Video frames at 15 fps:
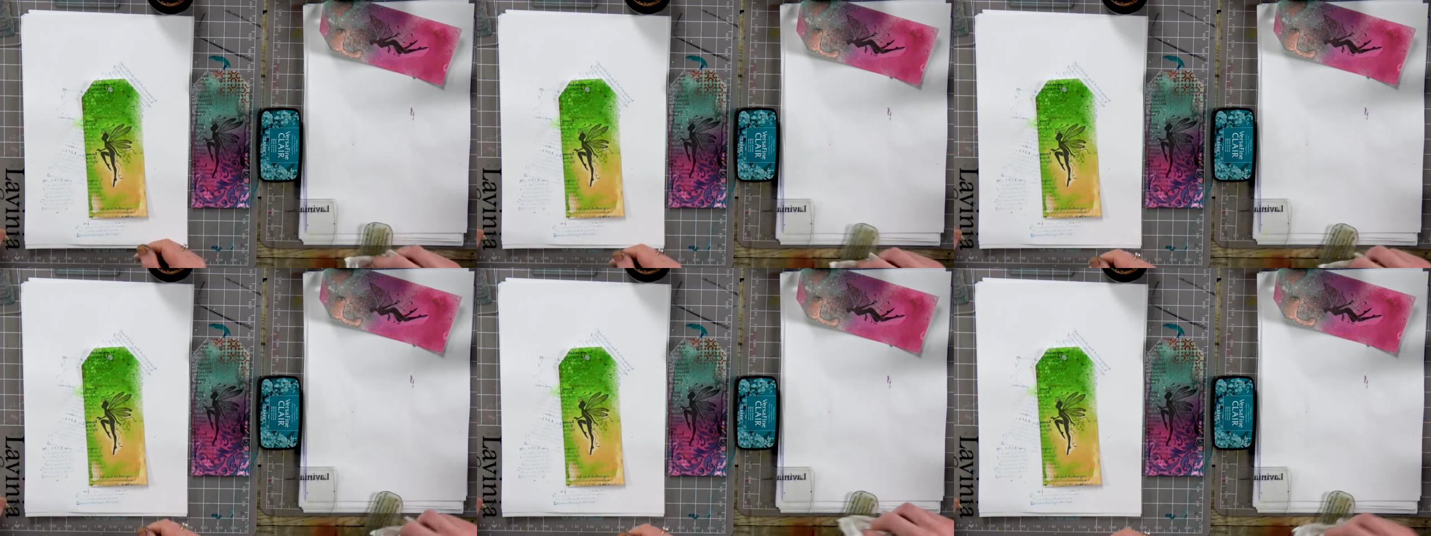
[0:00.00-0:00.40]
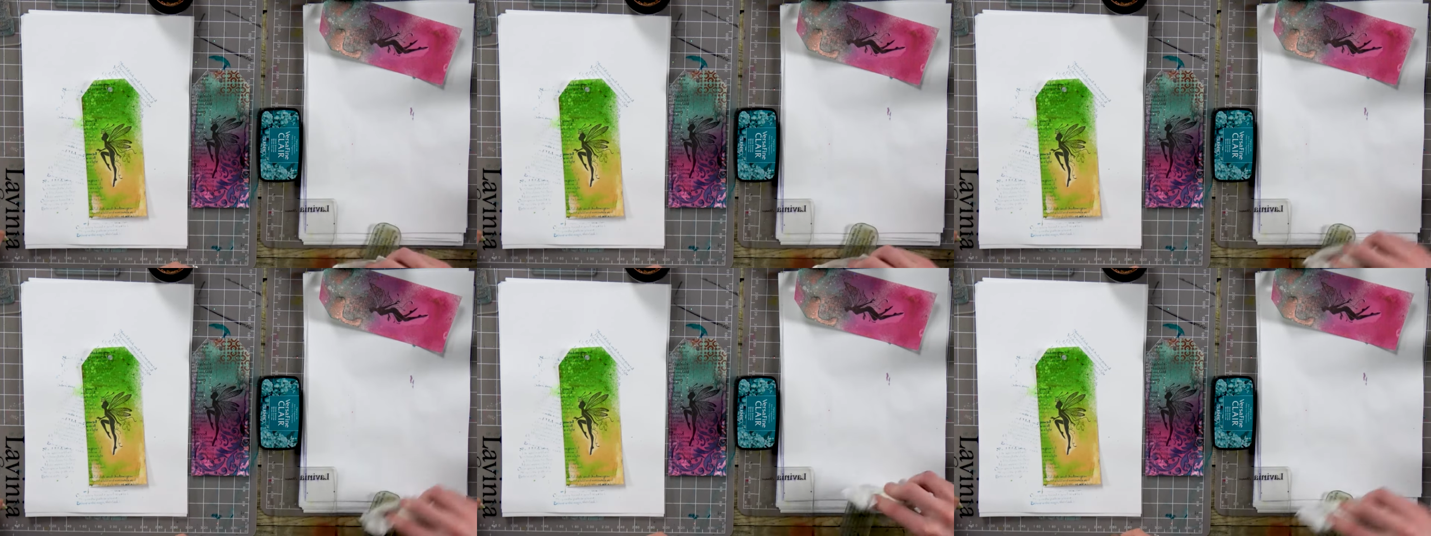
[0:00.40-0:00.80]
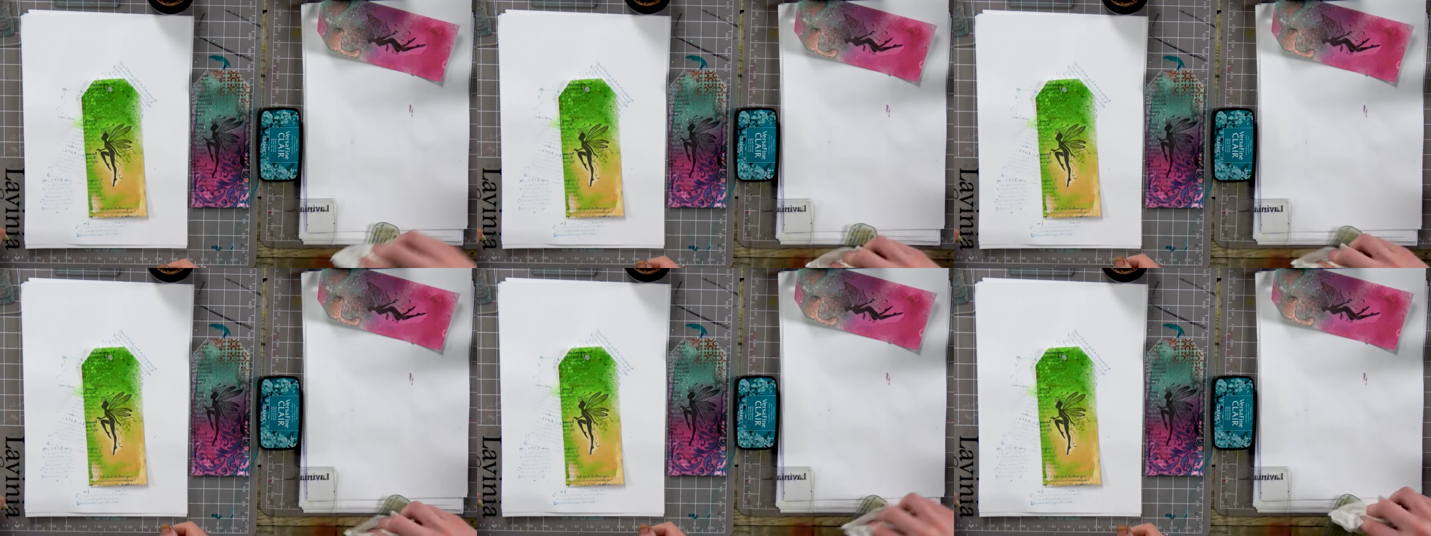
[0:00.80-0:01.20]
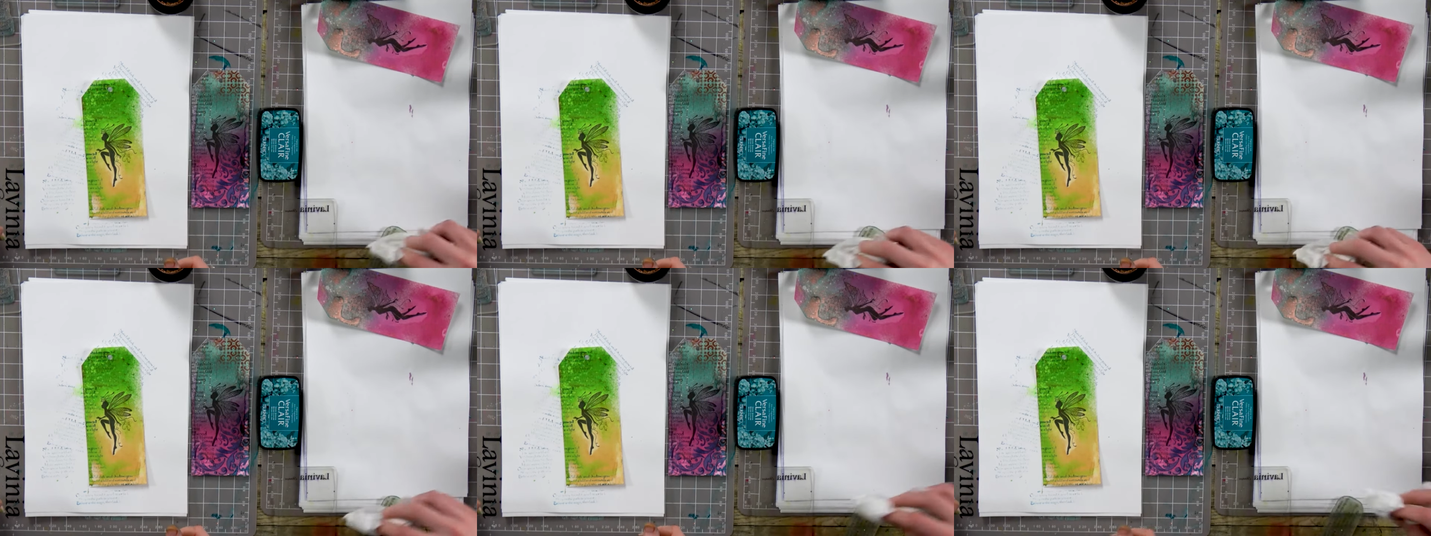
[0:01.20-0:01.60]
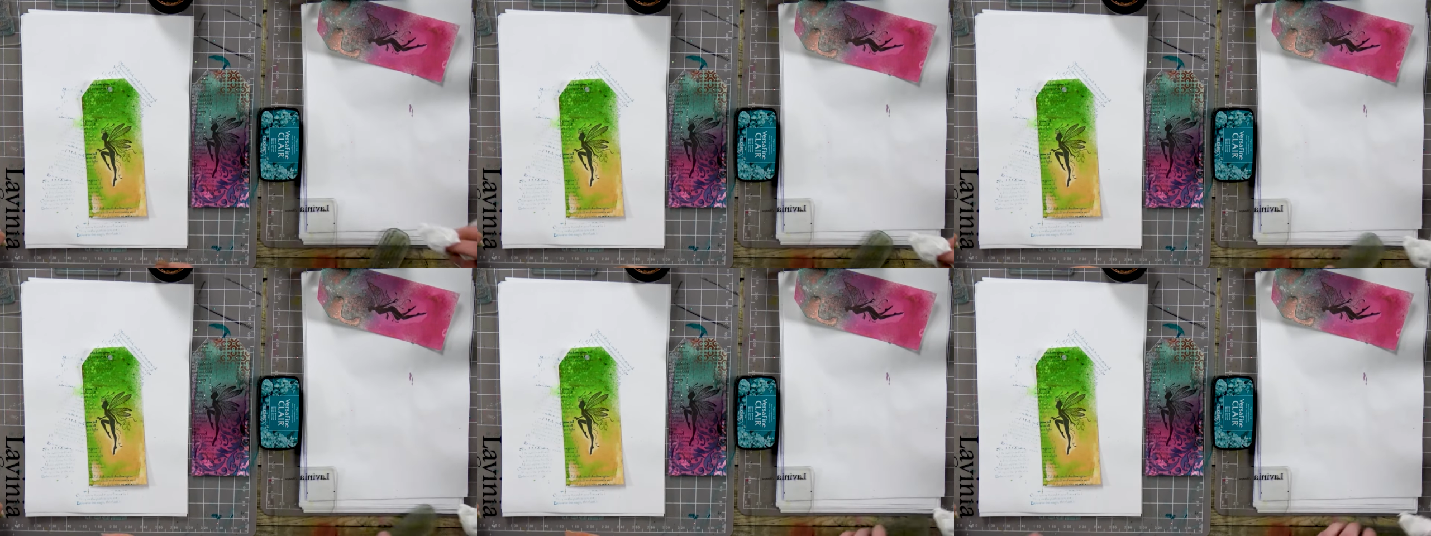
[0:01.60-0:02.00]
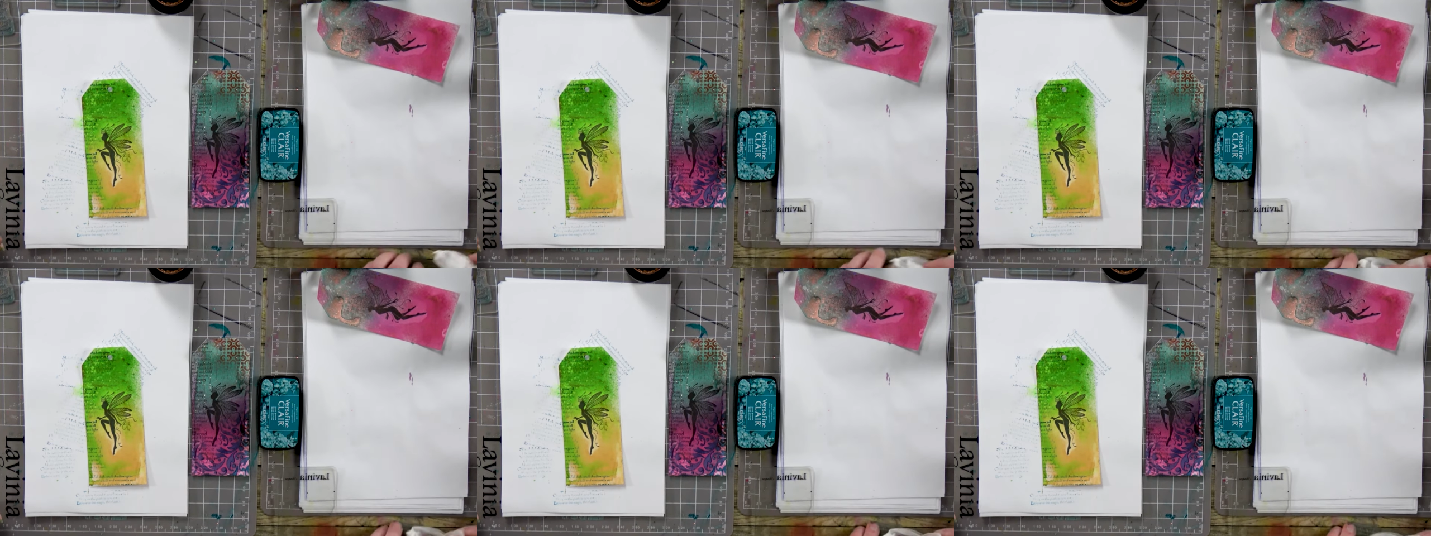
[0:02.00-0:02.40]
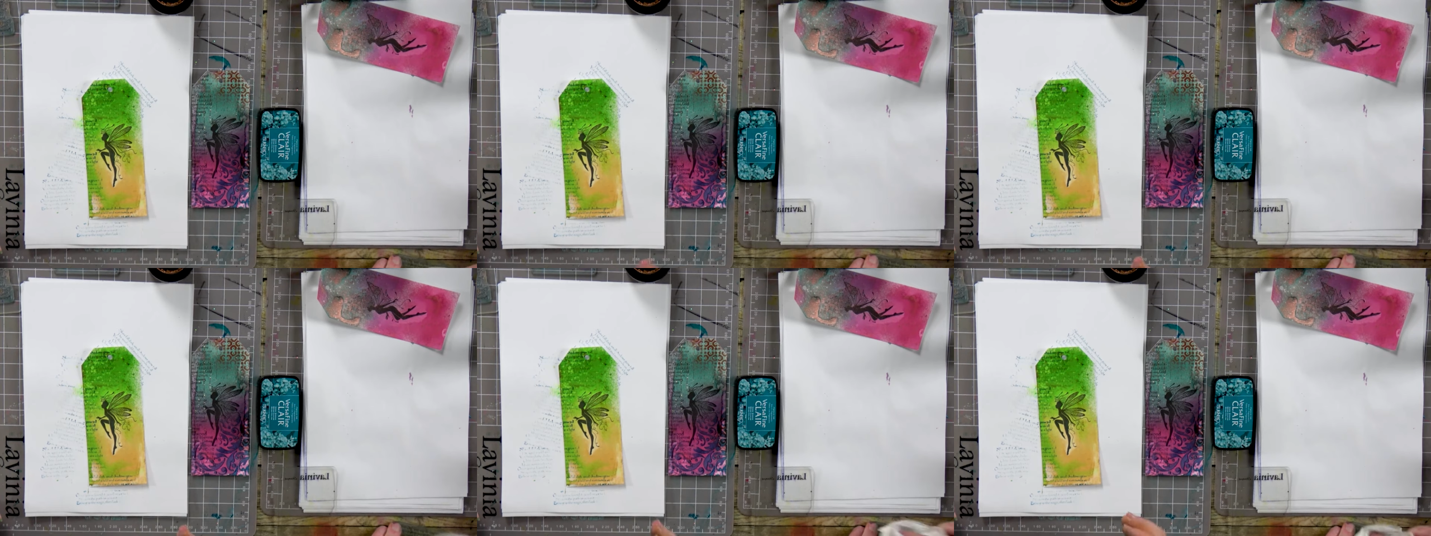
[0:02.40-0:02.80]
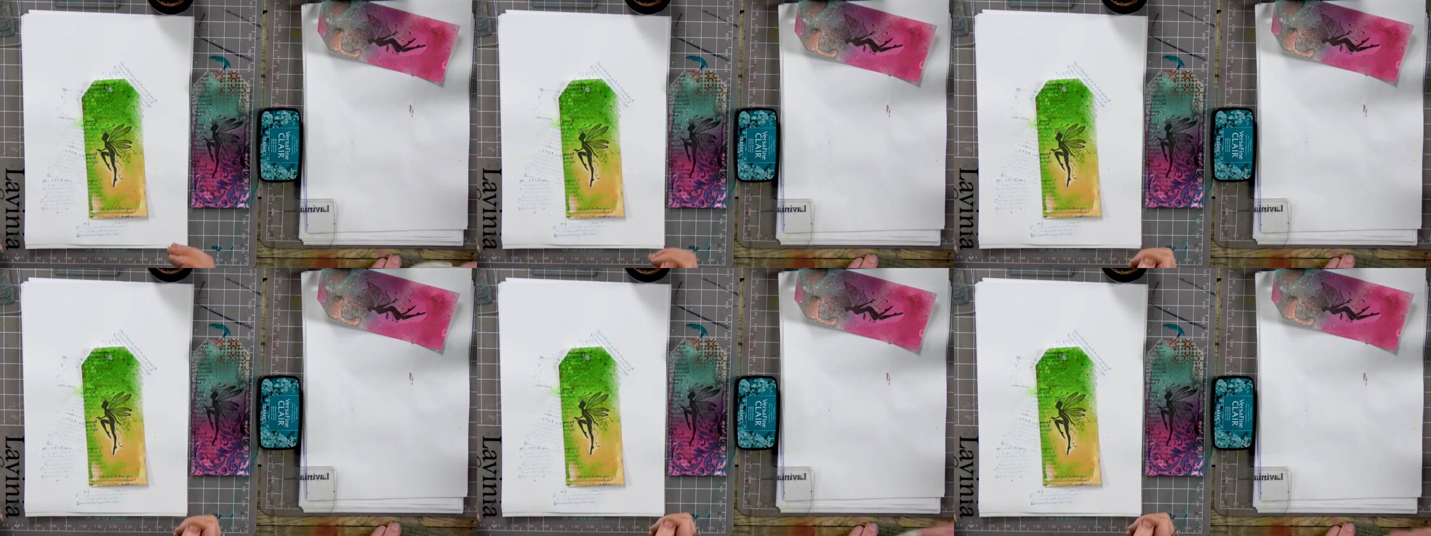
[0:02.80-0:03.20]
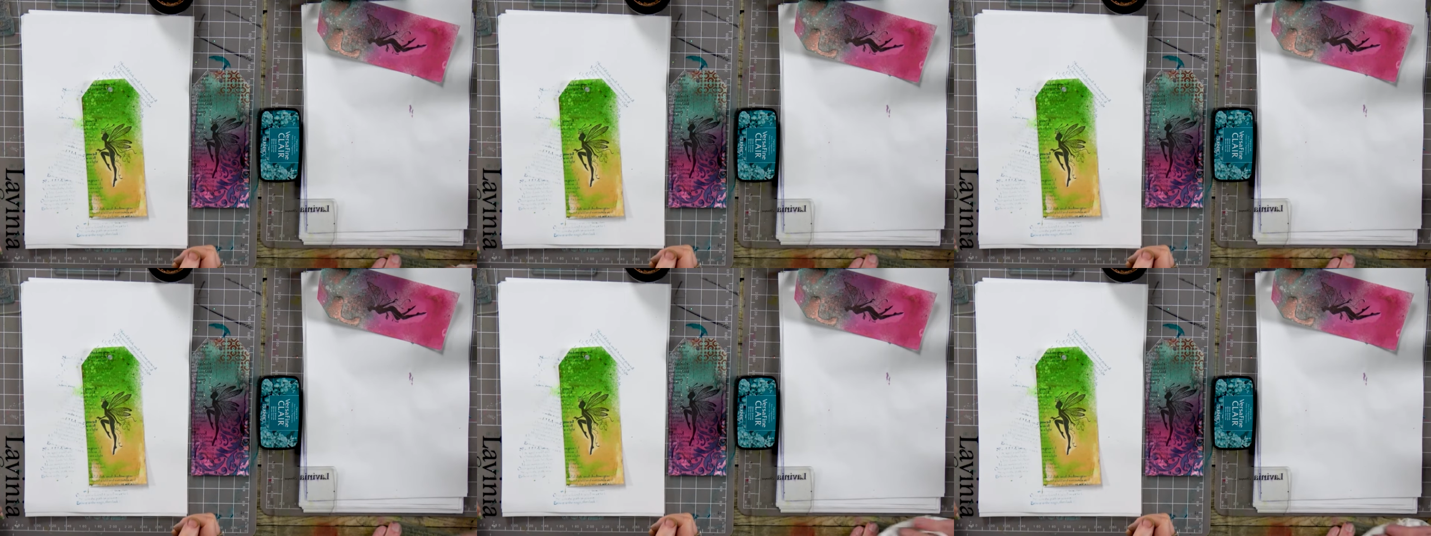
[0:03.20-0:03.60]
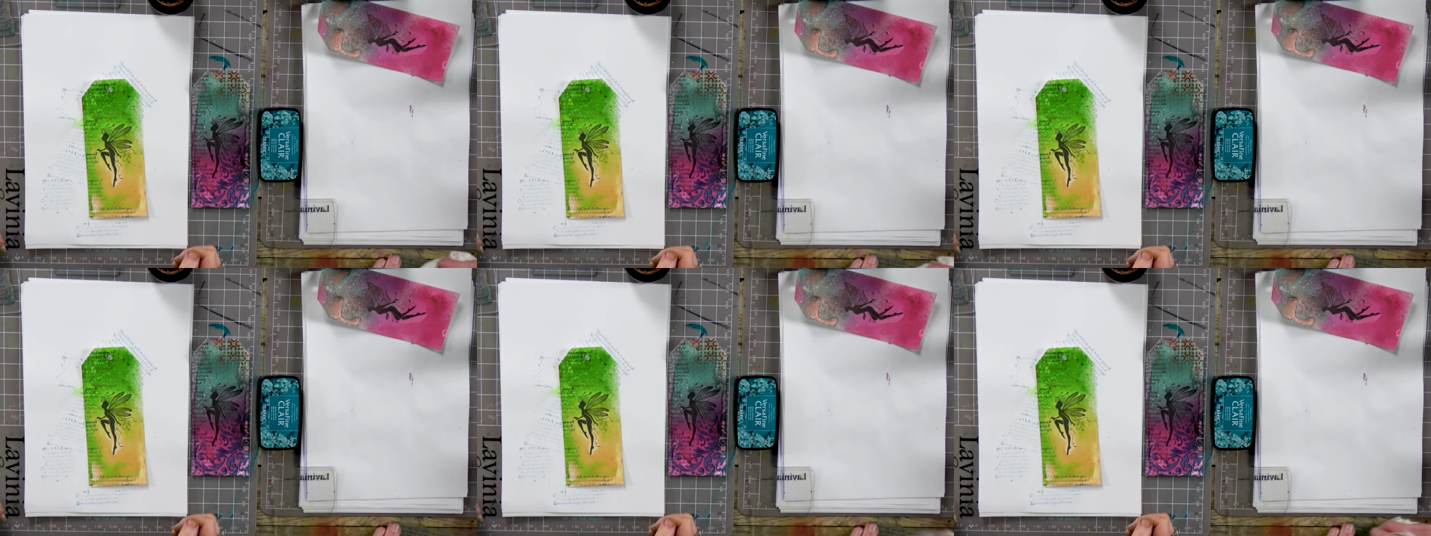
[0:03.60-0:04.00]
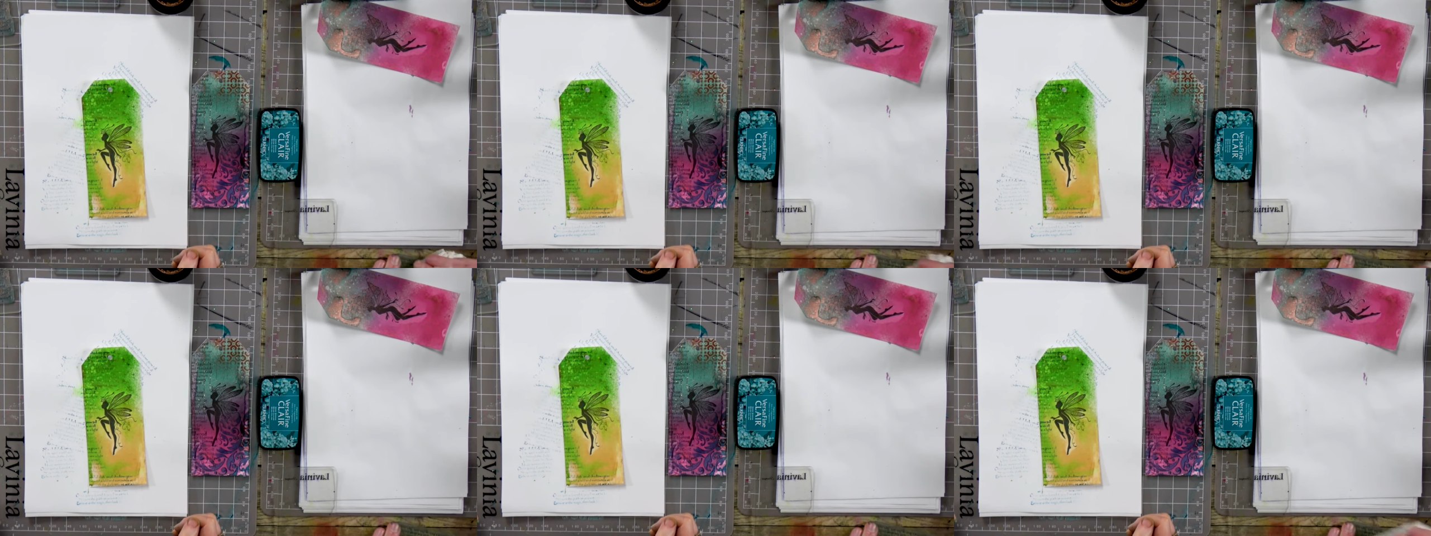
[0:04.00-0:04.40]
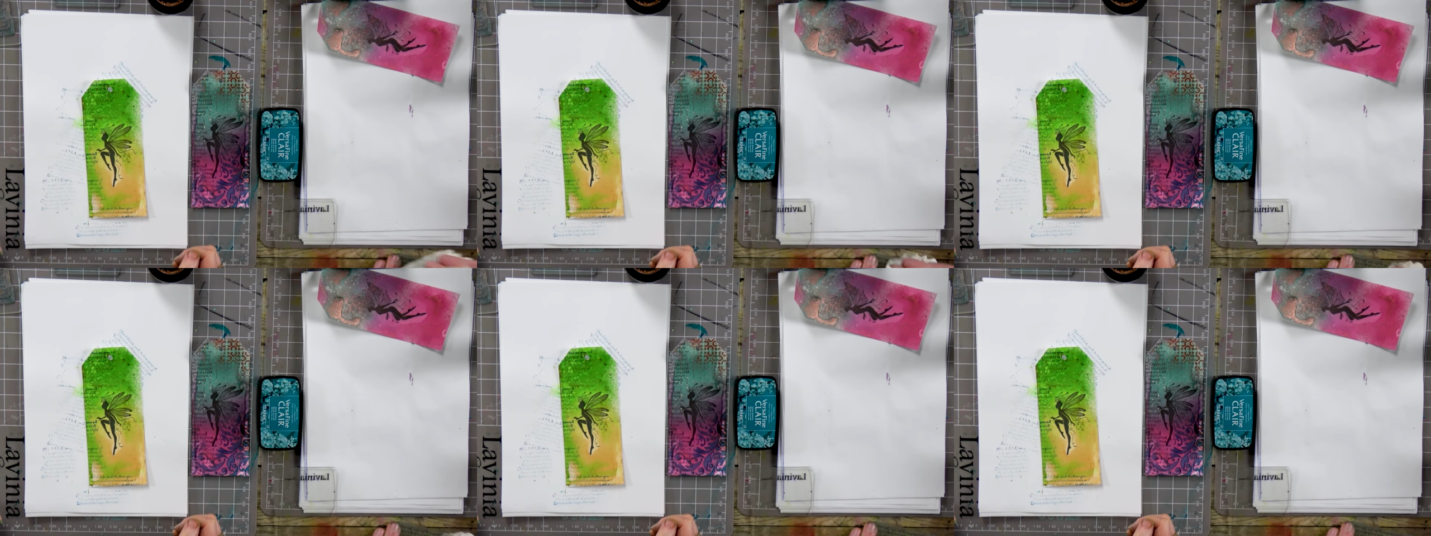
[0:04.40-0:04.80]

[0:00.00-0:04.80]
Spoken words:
[unreadable: no face in view]